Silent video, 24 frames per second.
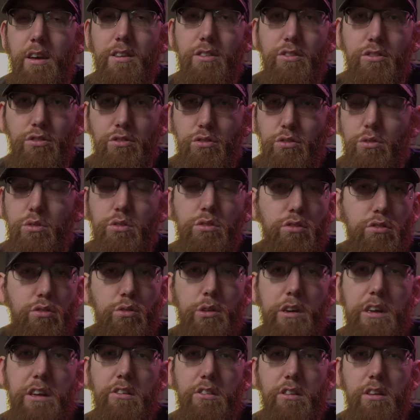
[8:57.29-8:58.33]
So
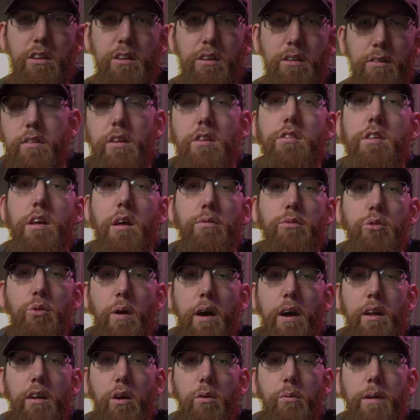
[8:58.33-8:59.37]
easy. This helps
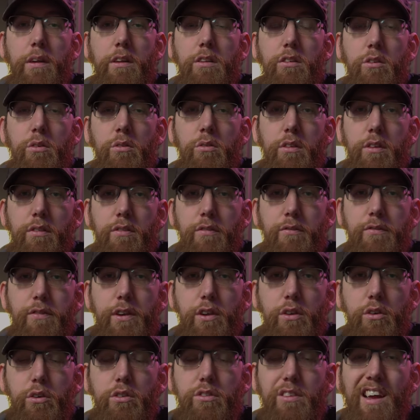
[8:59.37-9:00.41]
quite a lot when you're doing different
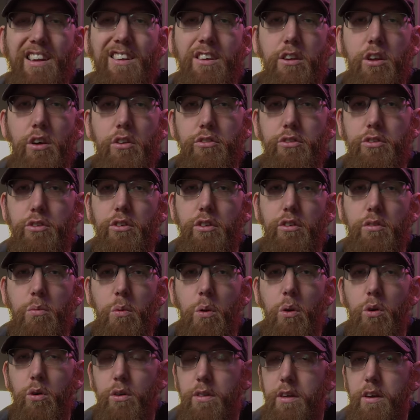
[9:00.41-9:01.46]
videos and you're not sure
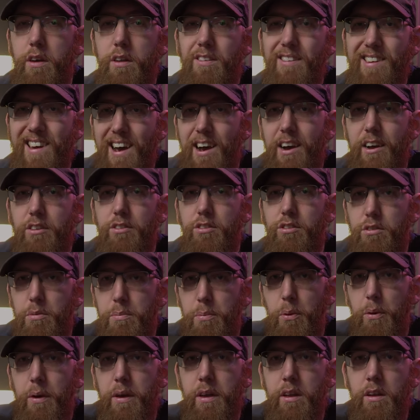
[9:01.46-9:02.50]
what other tags to
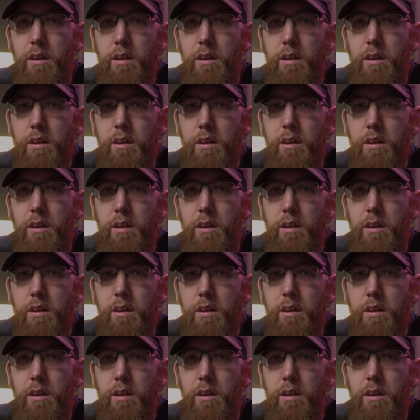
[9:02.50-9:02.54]
put